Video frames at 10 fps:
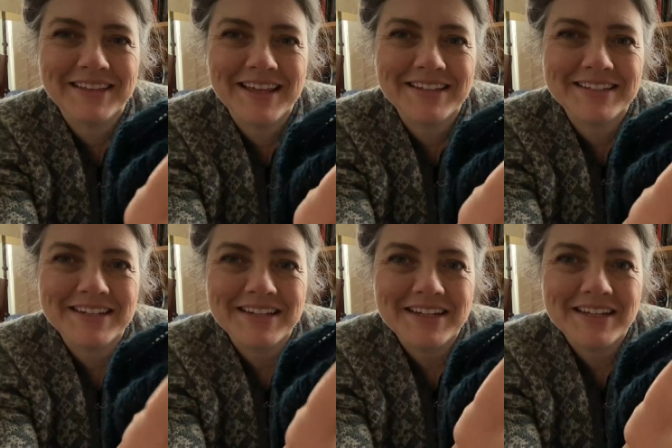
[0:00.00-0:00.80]
that
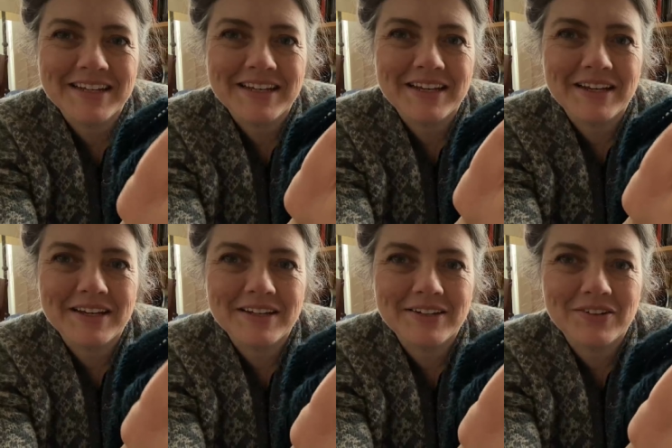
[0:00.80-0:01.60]

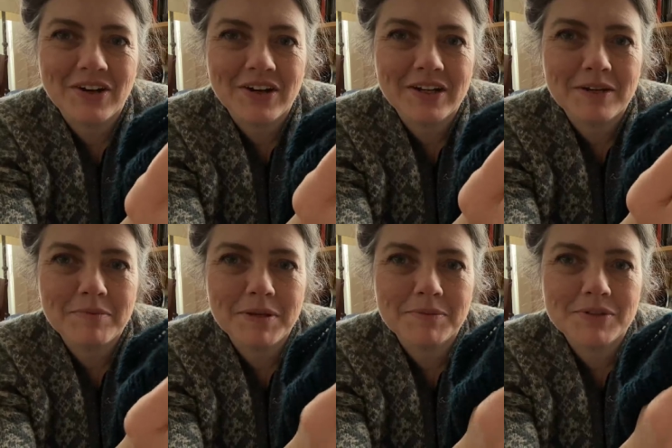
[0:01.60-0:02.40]
uh, you're not going to
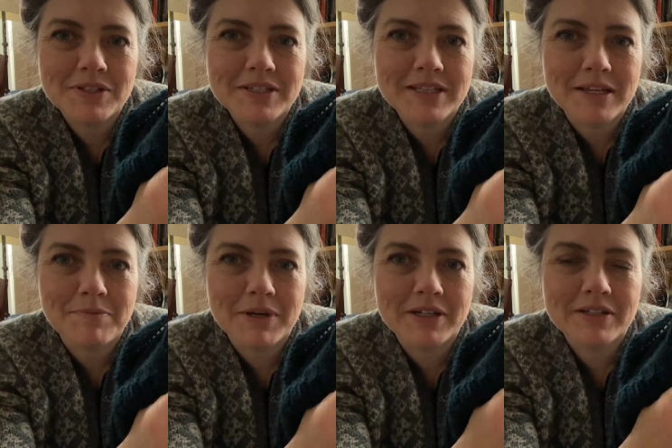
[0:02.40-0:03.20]
be able to see,
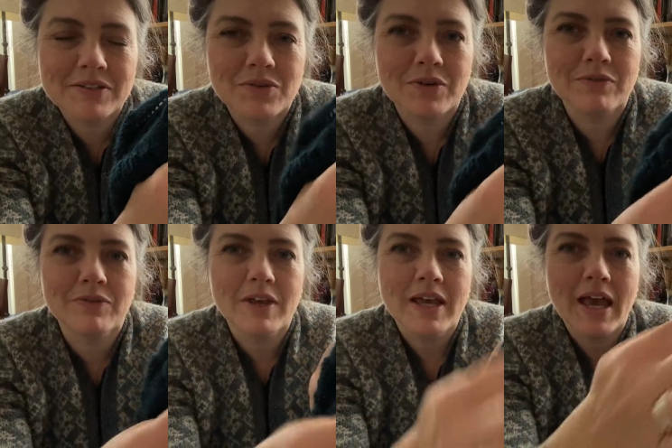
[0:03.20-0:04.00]
but sort of
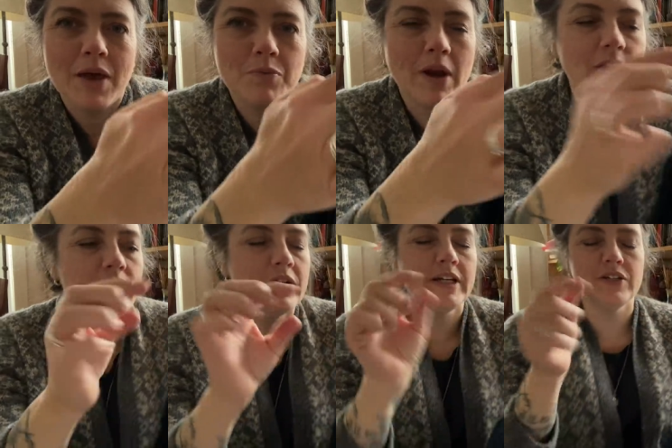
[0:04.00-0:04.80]
at
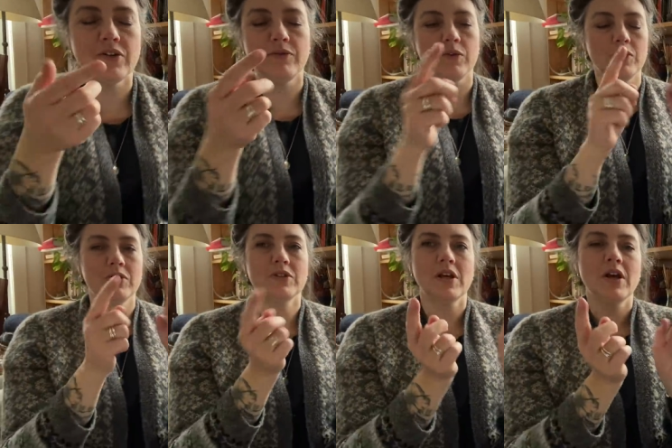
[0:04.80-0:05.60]
regular
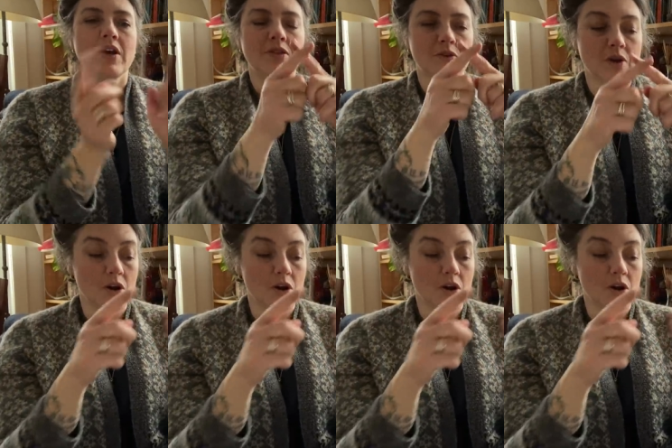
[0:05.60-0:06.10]
intervals, there are